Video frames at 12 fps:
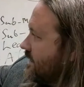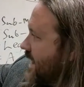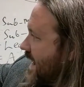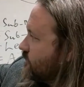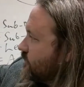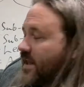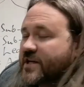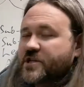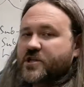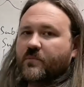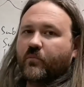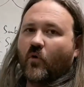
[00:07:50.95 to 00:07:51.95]
That
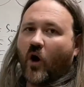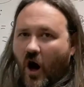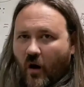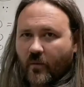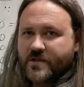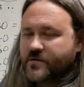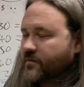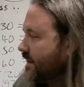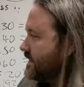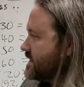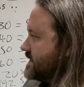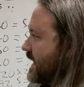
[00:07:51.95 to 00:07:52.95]
relationship will always
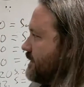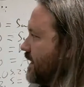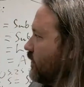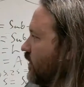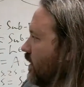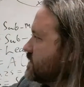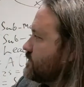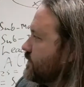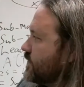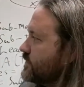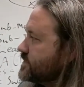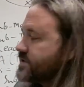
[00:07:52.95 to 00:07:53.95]
remain the same and will always
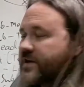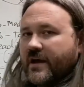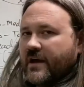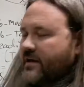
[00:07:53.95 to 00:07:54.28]
produce